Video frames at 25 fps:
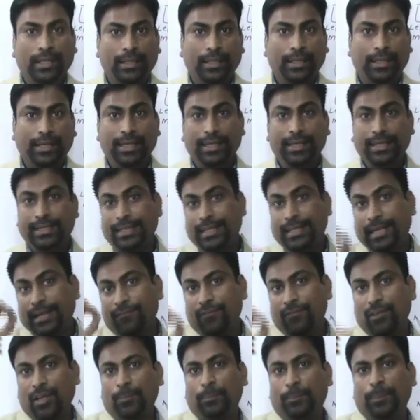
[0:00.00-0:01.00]
in
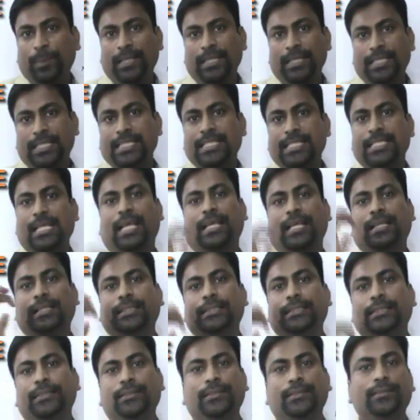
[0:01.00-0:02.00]
developing
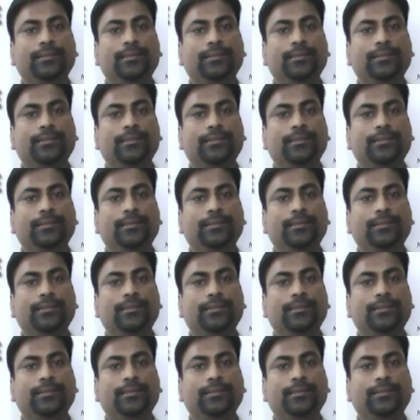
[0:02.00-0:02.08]
science